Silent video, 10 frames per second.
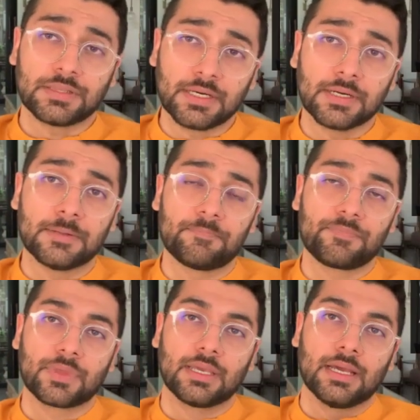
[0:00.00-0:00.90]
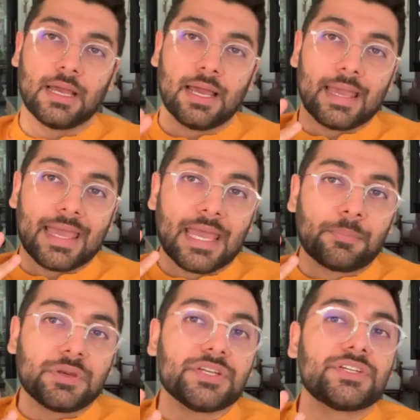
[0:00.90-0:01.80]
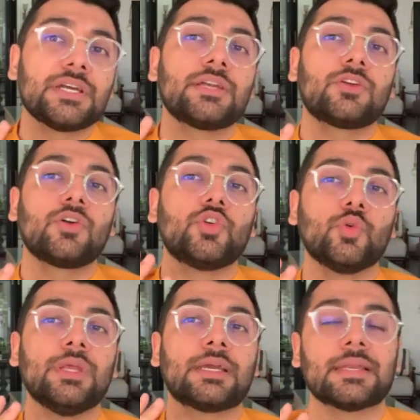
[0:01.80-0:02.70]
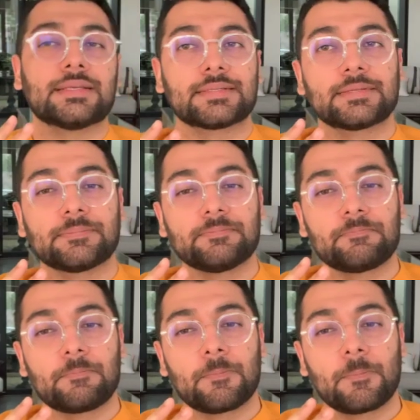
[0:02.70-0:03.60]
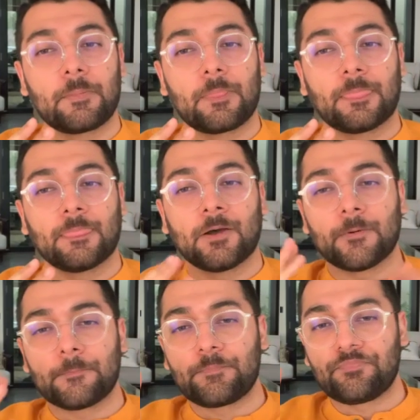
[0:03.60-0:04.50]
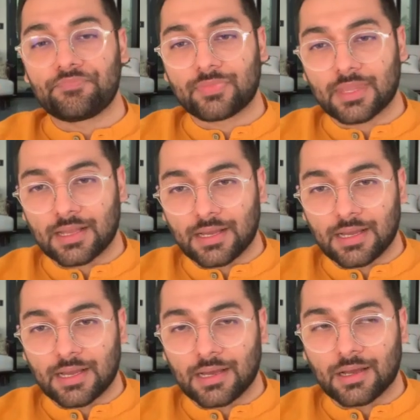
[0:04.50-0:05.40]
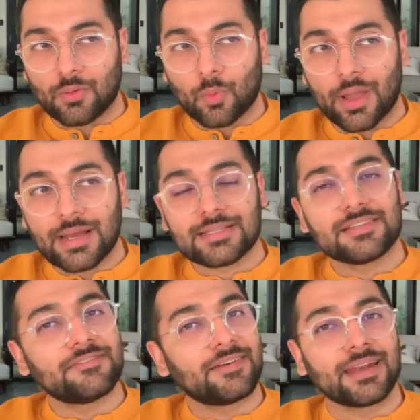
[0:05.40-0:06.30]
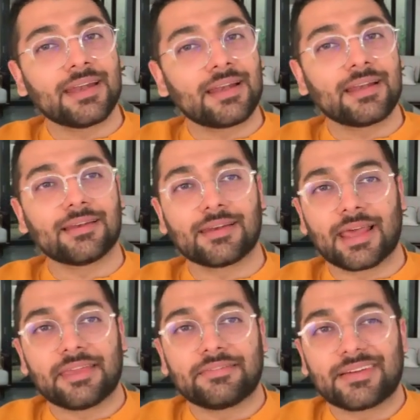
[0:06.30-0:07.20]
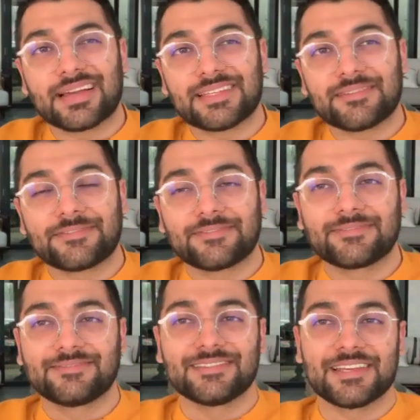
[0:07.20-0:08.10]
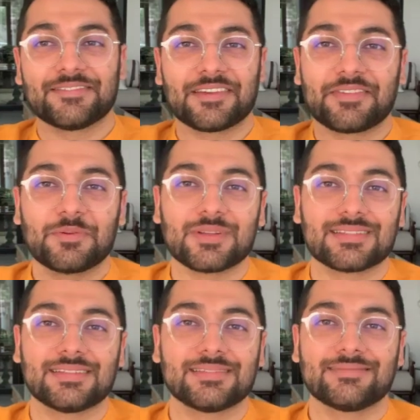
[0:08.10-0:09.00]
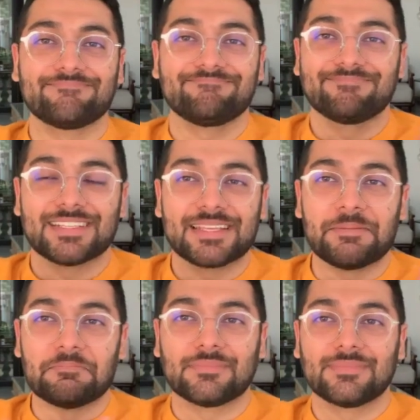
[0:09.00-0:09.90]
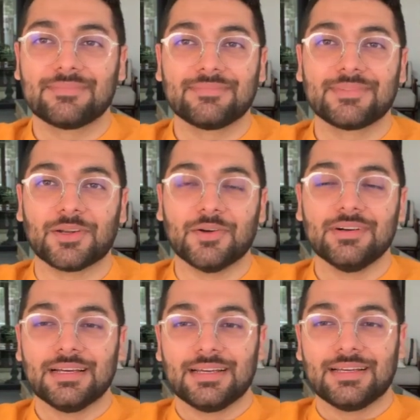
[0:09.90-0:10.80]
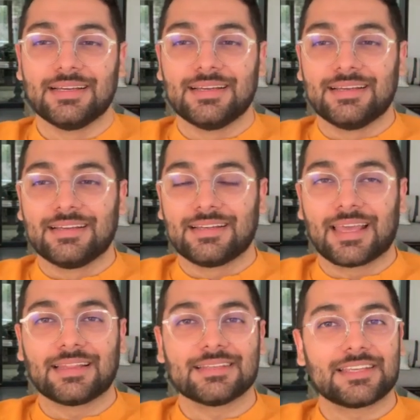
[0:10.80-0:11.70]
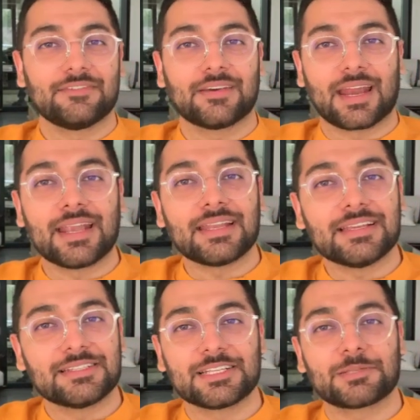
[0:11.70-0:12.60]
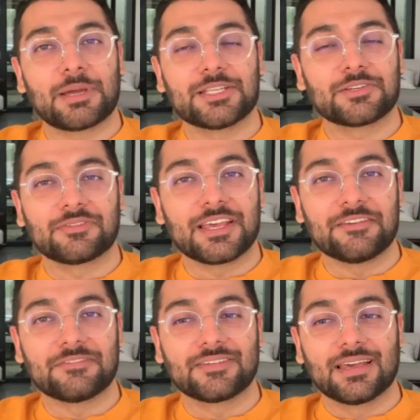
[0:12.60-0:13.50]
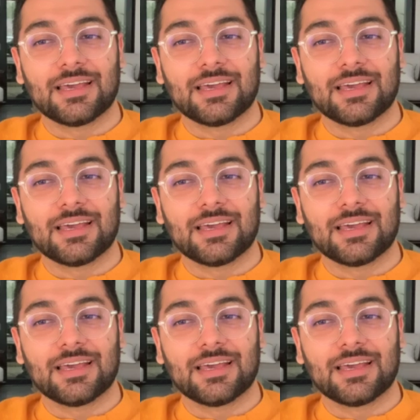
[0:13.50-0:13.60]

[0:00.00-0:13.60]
Third, appreciate your uniqueness. Now, where's the fun in life, guys, if, if everyone's the same? You know, like they say, variety is the spice of life.